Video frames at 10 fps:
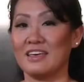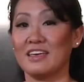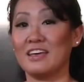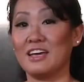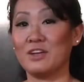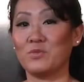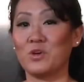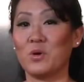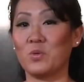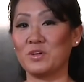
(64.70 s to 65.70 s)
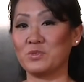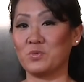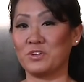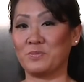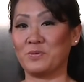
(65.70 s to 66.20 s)
And we always
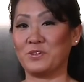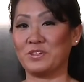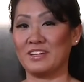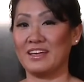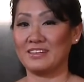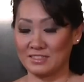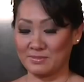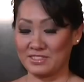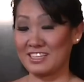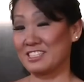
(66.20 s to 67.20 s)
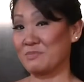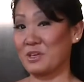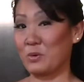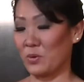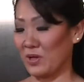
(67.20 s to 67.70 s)
want to put some
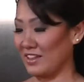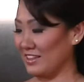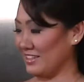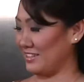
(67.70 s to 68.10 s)
sesame oil.